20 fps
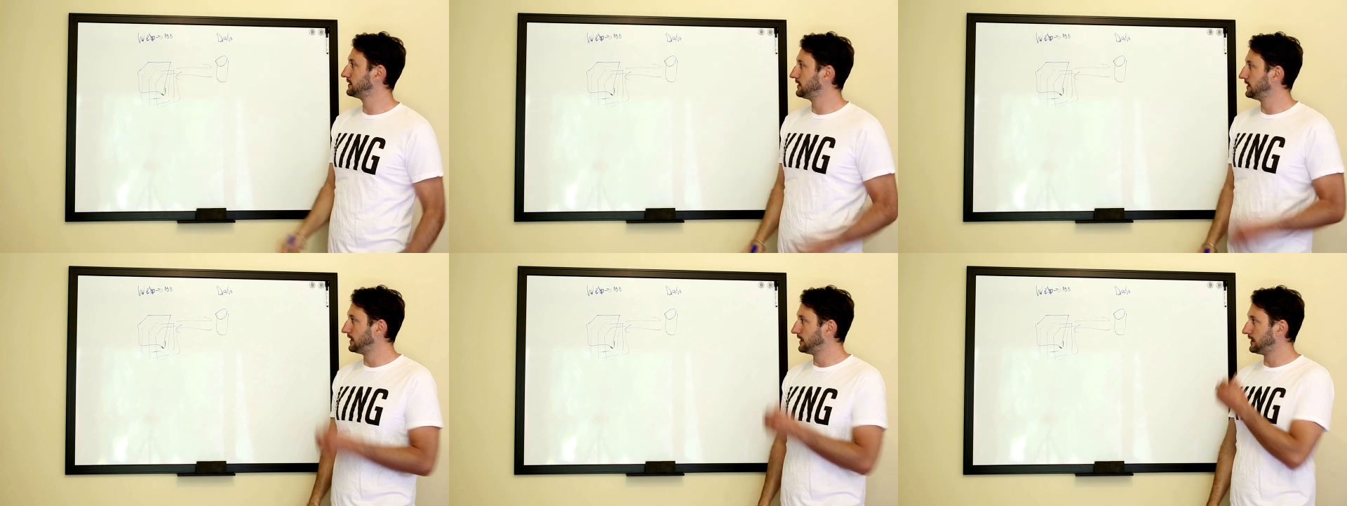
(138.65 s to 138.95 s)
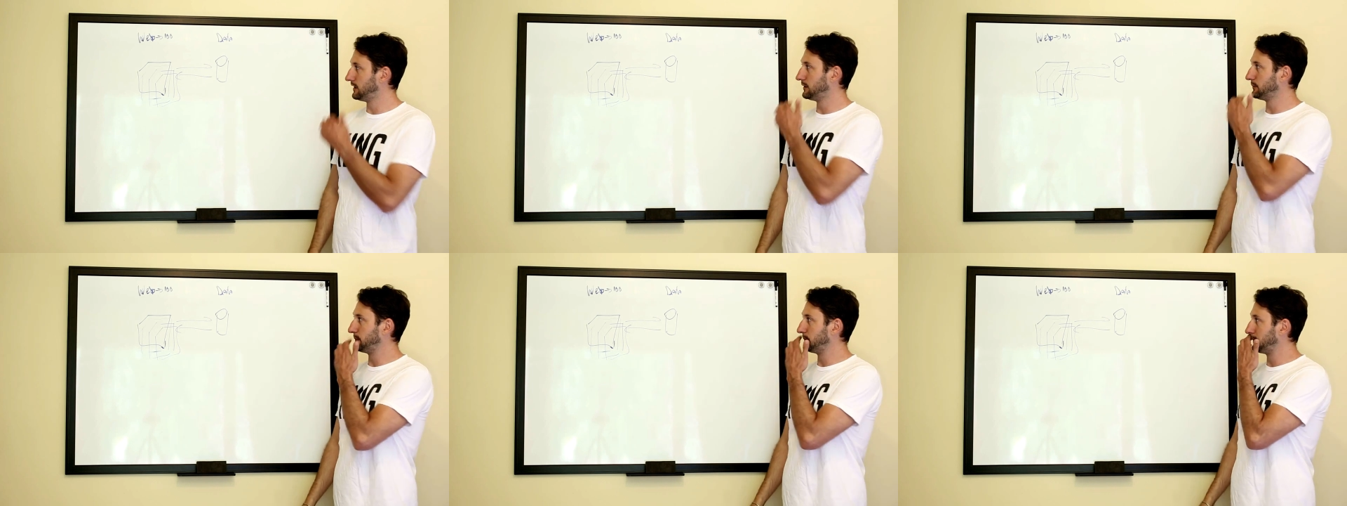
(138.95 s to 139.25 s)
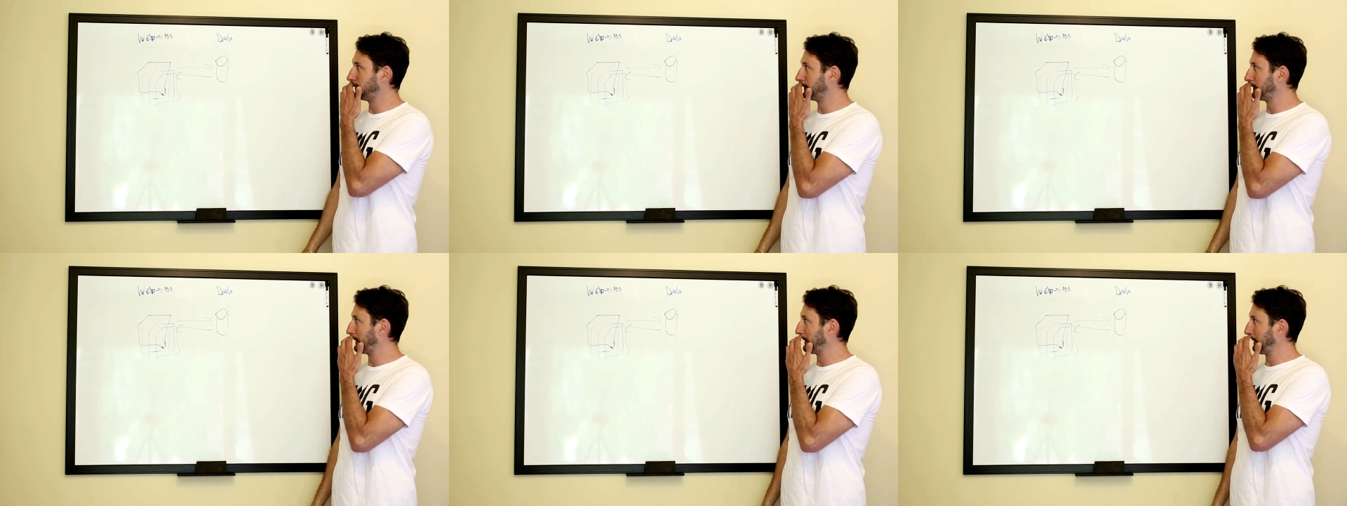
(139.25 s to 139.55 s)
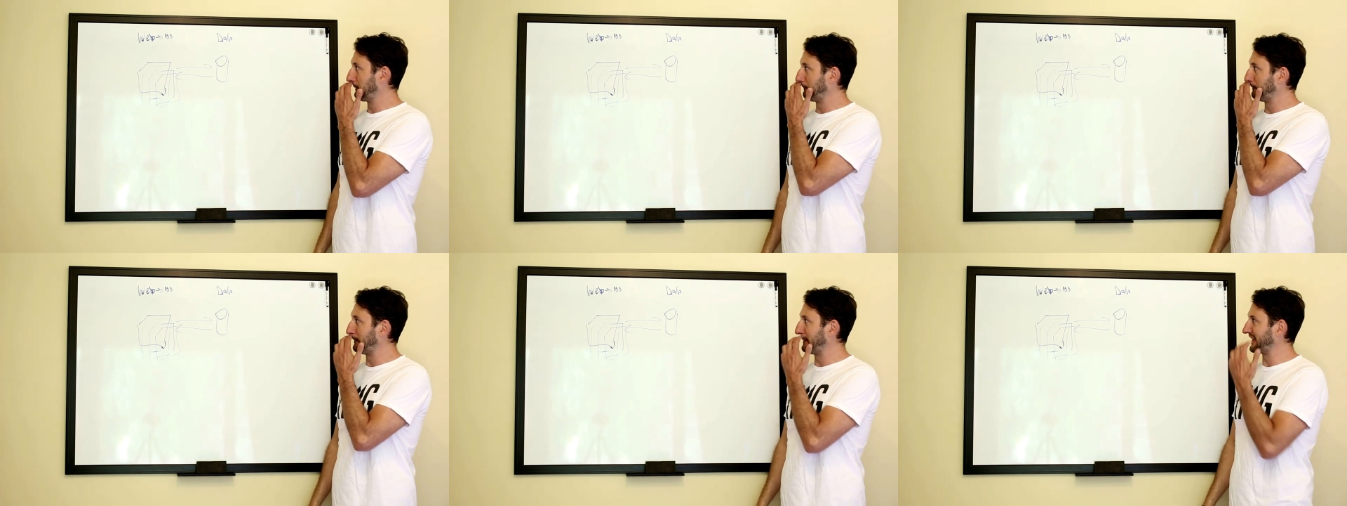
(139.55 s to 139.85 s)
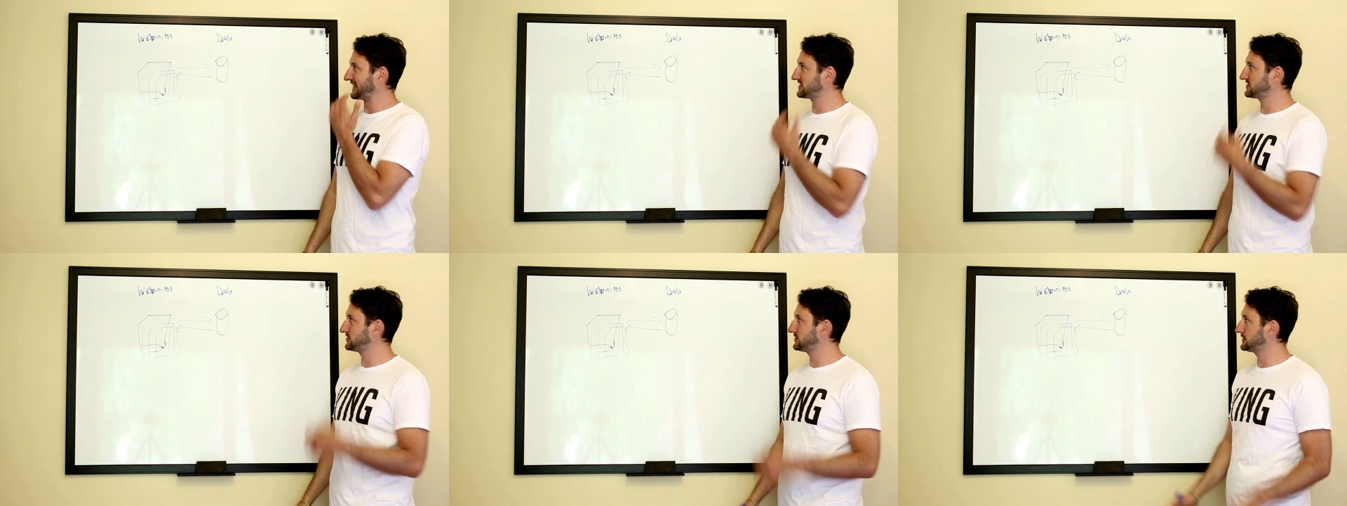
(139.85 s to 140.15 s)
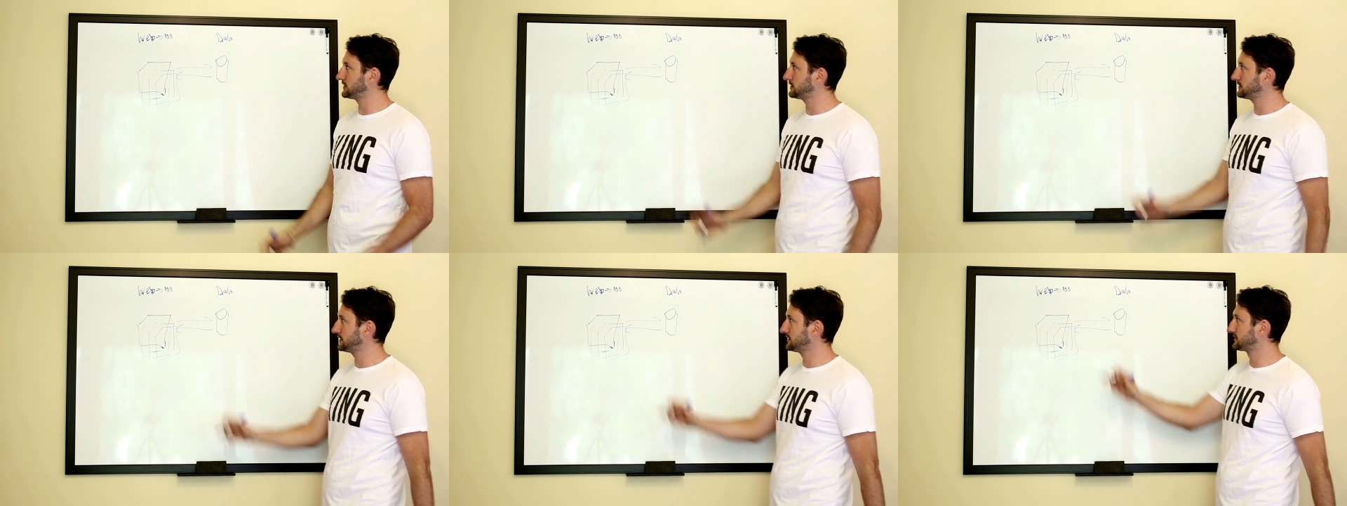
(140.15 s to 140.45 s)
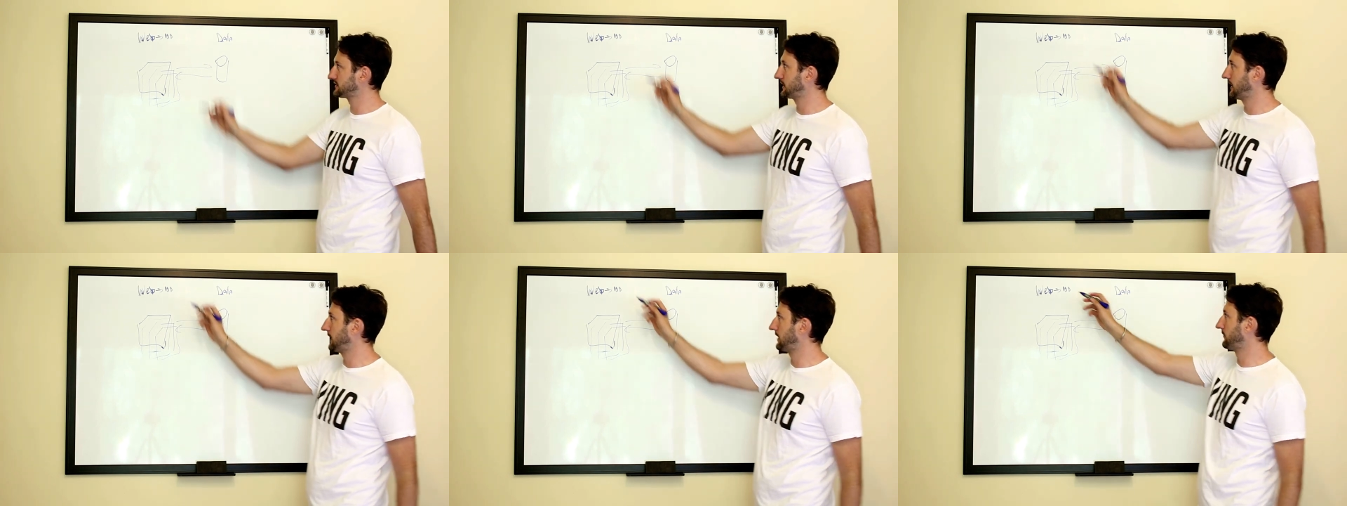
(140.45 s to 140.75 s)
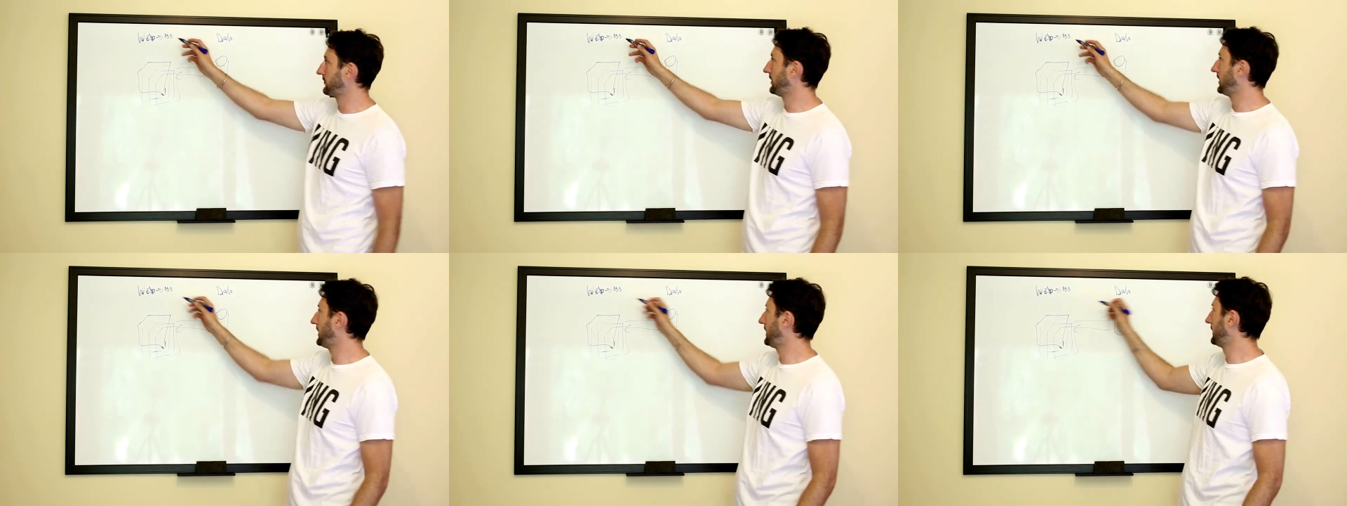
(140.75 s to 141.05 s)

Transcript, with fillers: um, mixture is kind of the